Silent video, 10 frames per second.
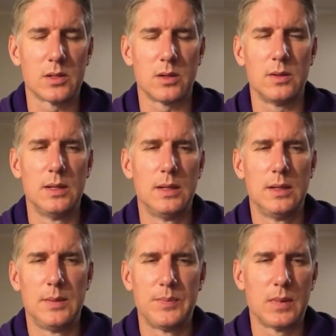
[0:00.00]
So
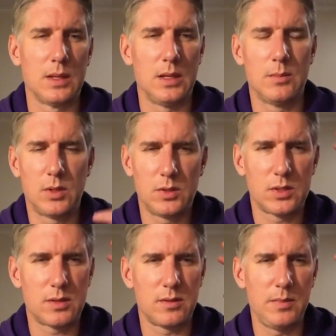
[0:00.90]

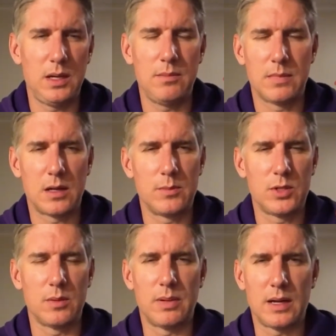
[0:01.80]
gimbals, to me, mount them
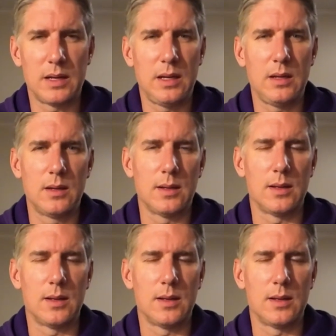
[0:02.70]
to your body.